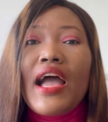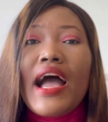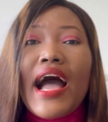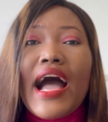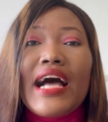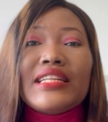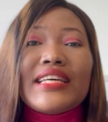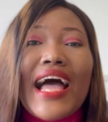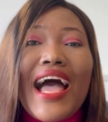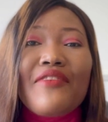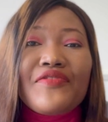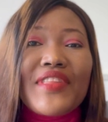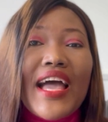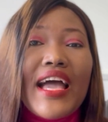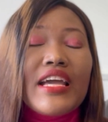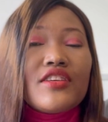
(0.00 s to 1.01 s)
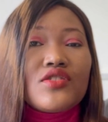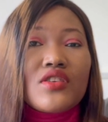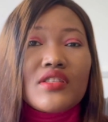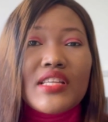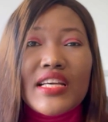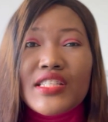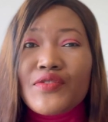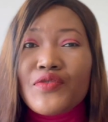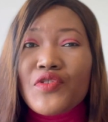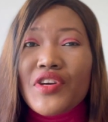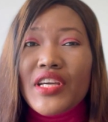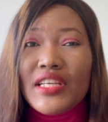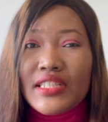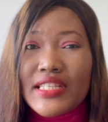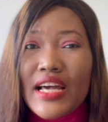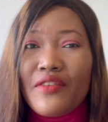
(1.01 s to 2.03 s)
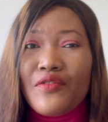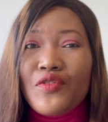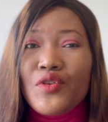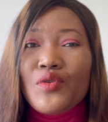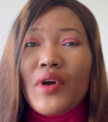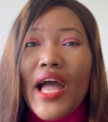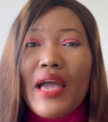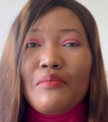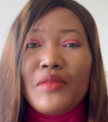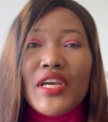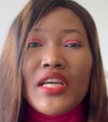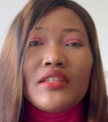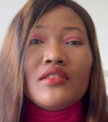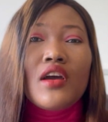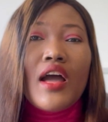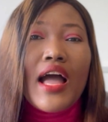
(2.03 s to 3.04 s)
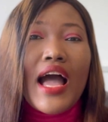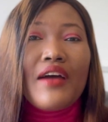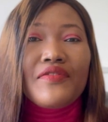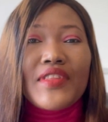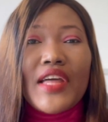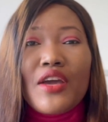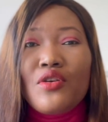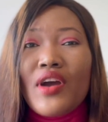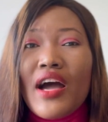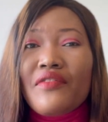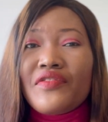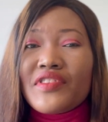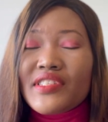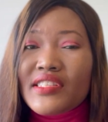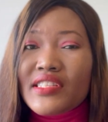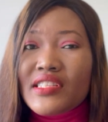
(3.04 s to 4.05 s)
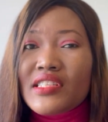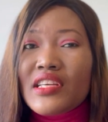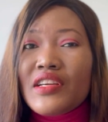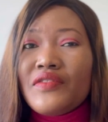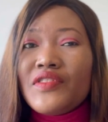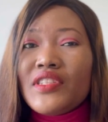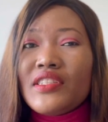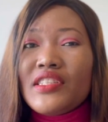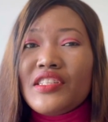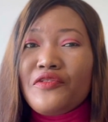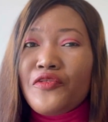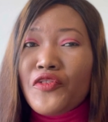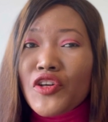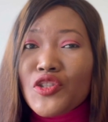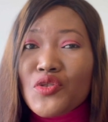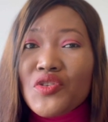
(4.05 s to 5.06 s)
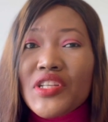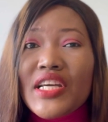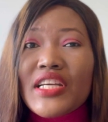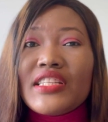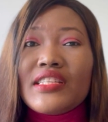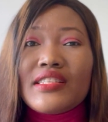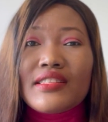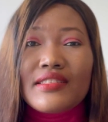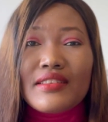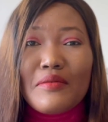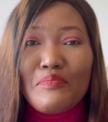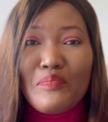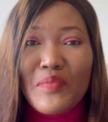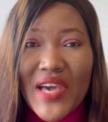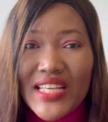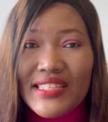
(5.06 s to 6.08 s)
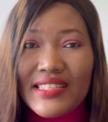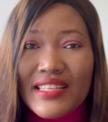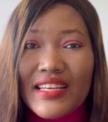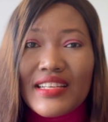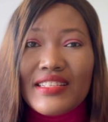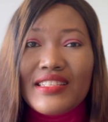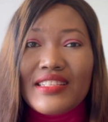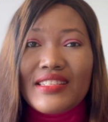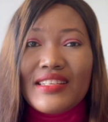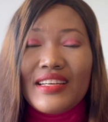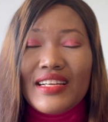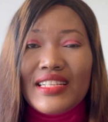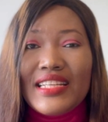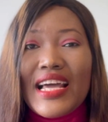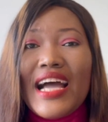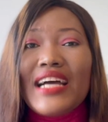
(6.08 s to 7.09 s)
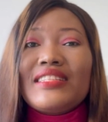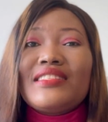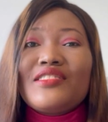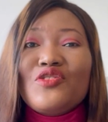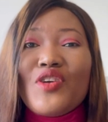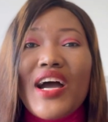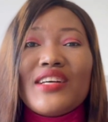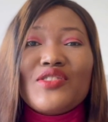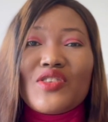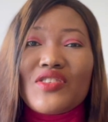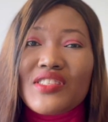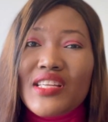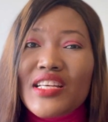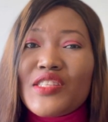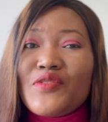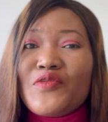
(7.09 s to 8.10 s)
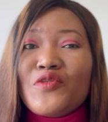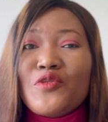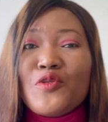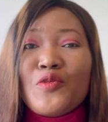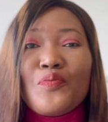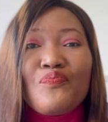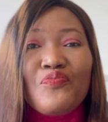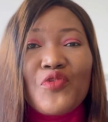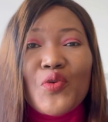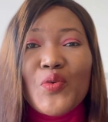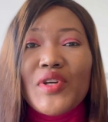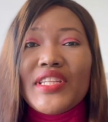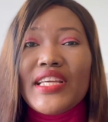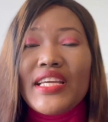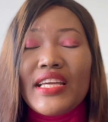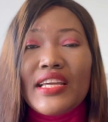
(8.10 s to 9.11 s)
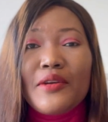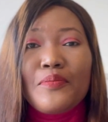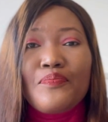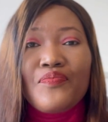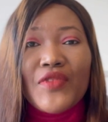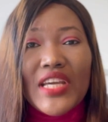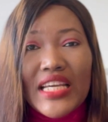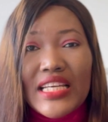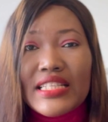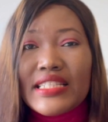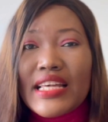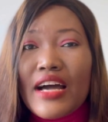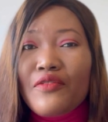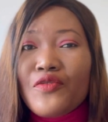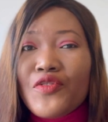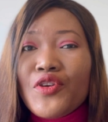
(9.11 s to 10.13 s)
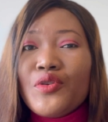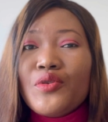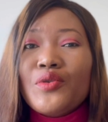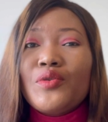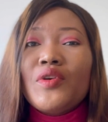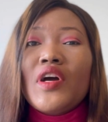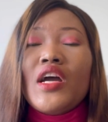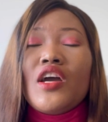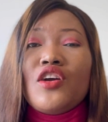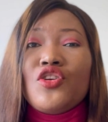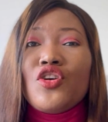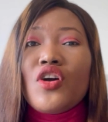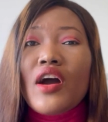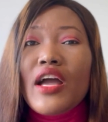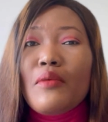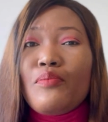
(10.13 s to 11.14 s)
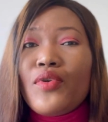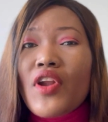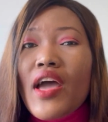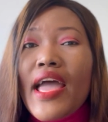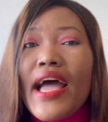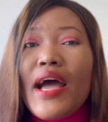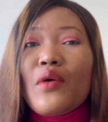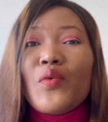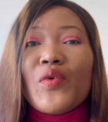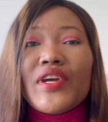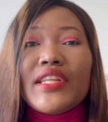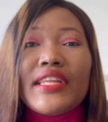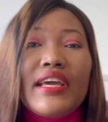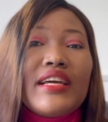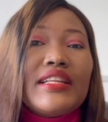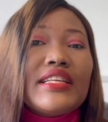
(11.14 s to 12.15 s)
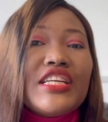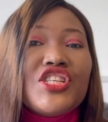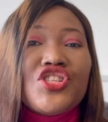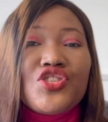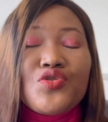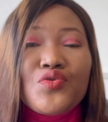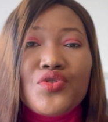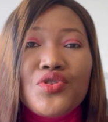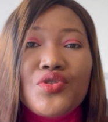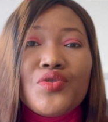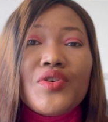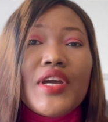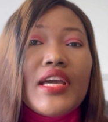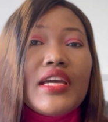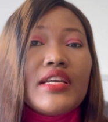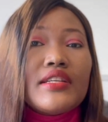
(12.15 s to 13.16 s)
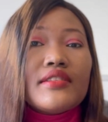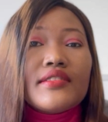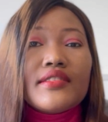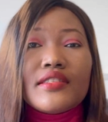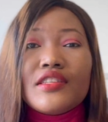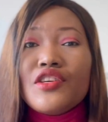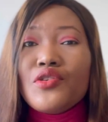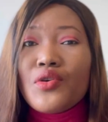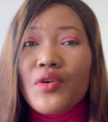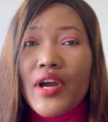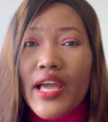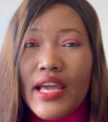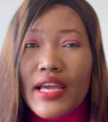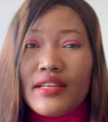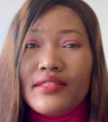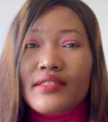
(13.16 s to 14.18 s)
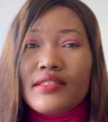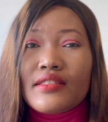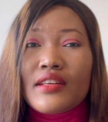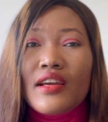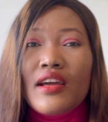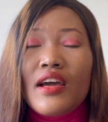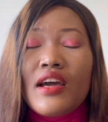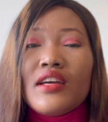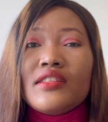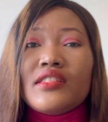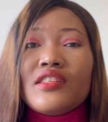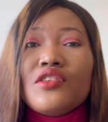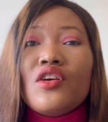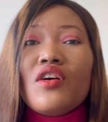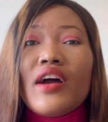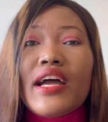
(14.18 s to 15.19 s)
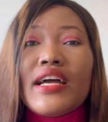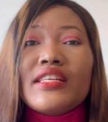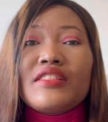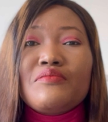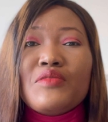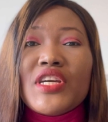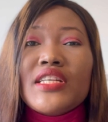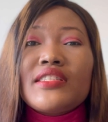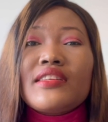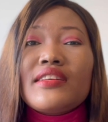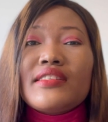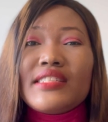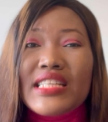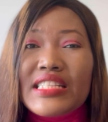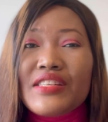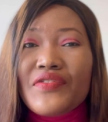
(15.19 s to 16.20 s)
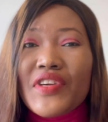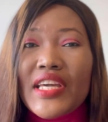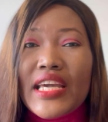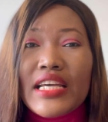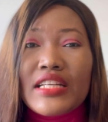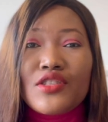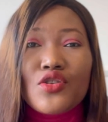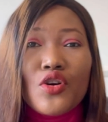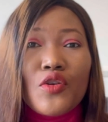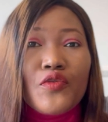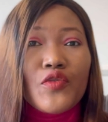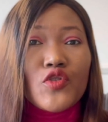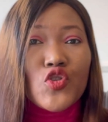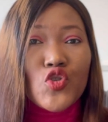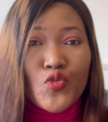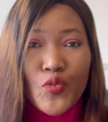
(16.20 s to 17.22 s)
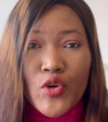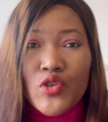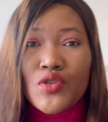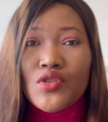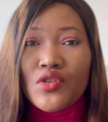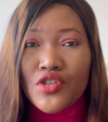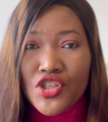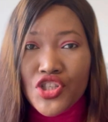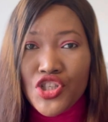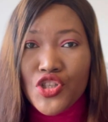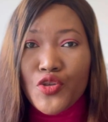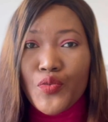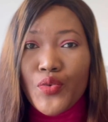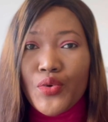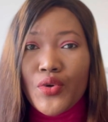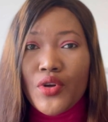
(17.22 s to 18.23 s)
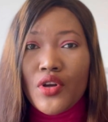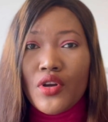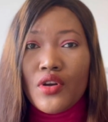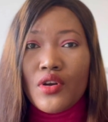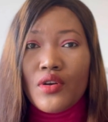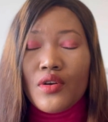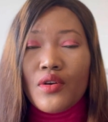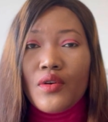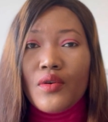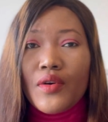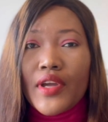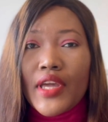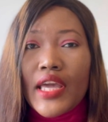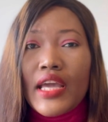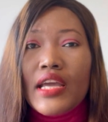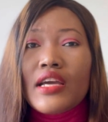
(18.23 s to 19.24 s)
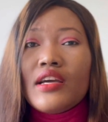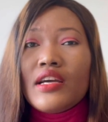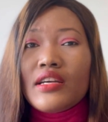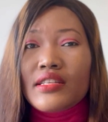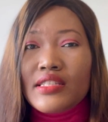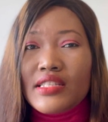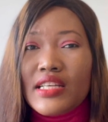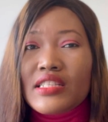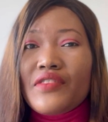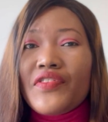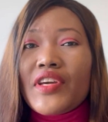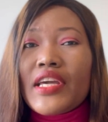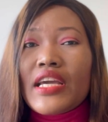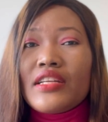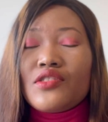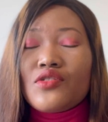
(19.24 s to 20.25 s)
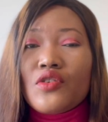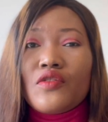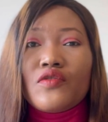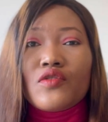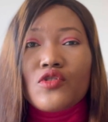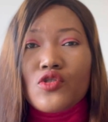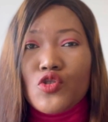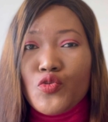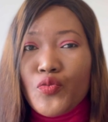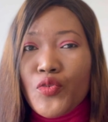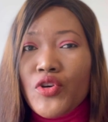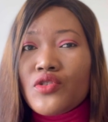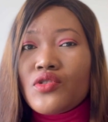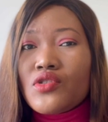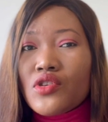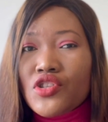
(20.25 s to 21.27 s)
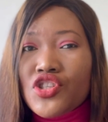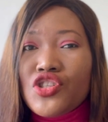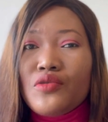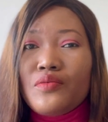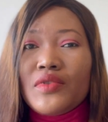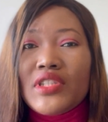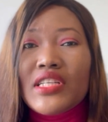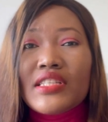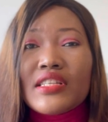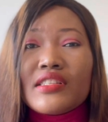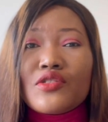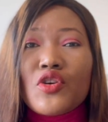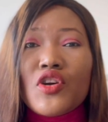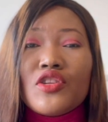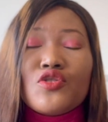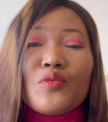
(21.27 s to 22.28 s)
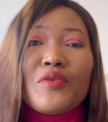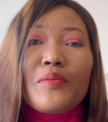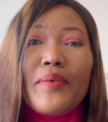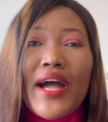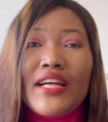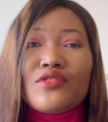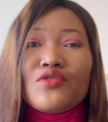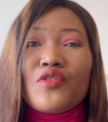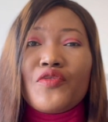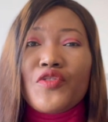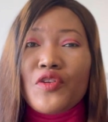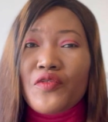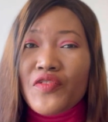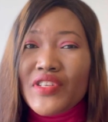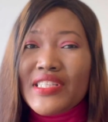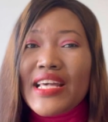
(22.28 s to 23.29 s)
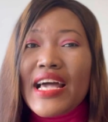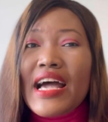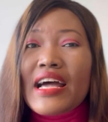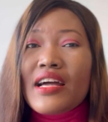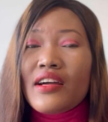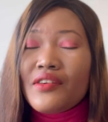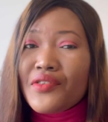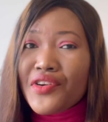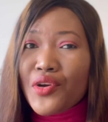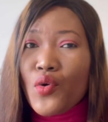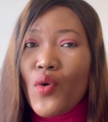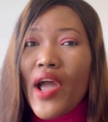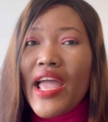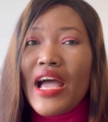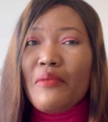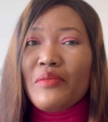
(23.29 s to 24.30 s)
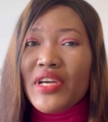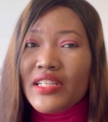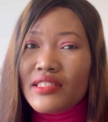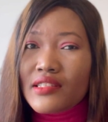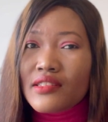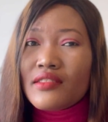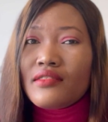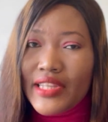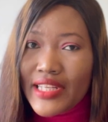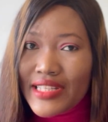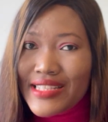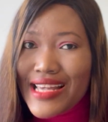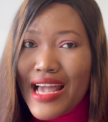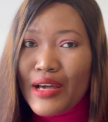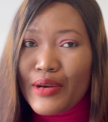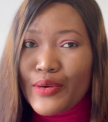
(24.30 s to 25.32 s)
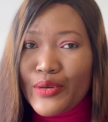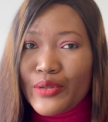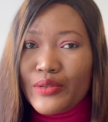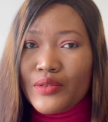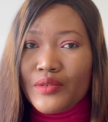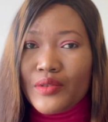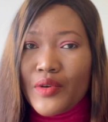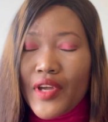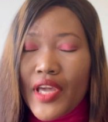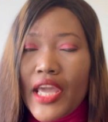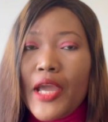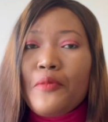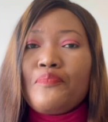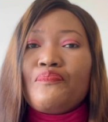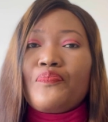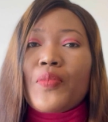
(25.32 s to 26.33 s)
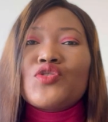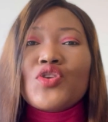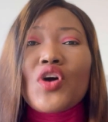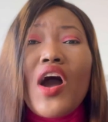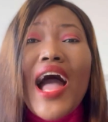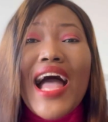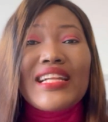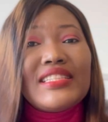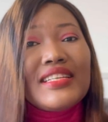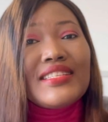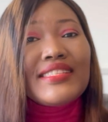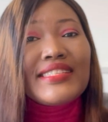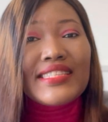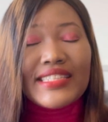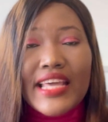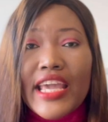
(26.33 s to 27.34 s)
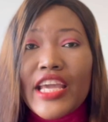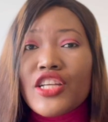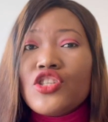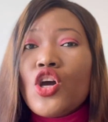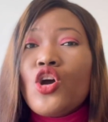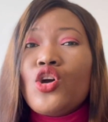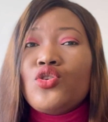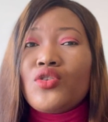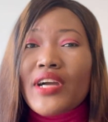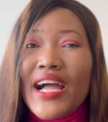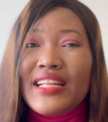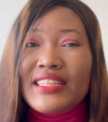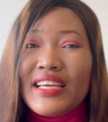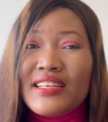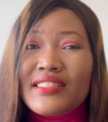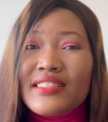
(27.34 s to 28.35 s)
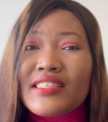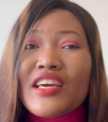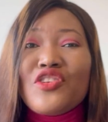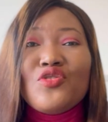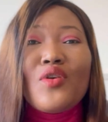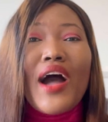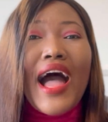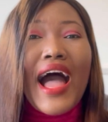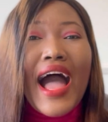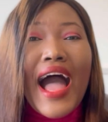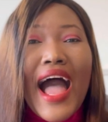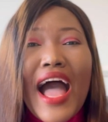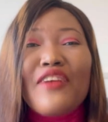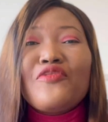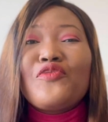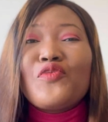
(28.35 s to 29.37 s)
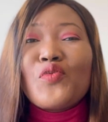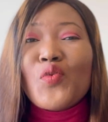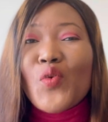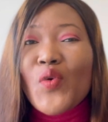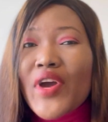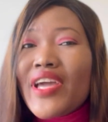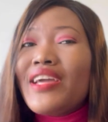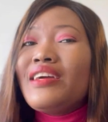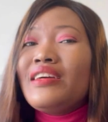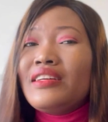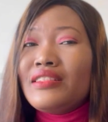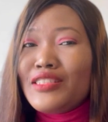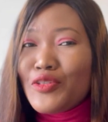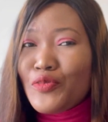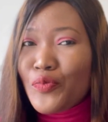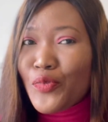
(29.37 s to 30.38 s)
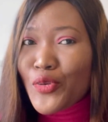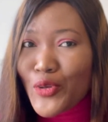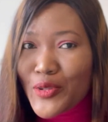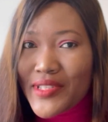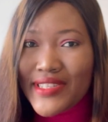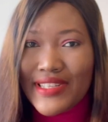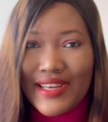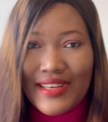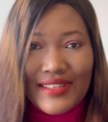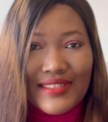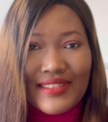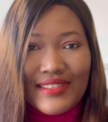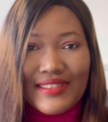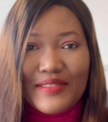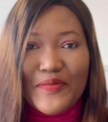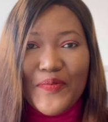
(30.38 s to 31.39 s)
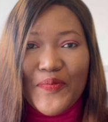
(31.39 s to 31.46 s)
And after a successful interview, I mean, after you have received the fortunate message that you are successful with the interview, your employer will then issue you a COS. COS means certificate of sponsorship. Okay, certificate of sponsorship. This is going to be part of your visa requirements later on. Okay, so at this stage, you can then say you are halfway the process.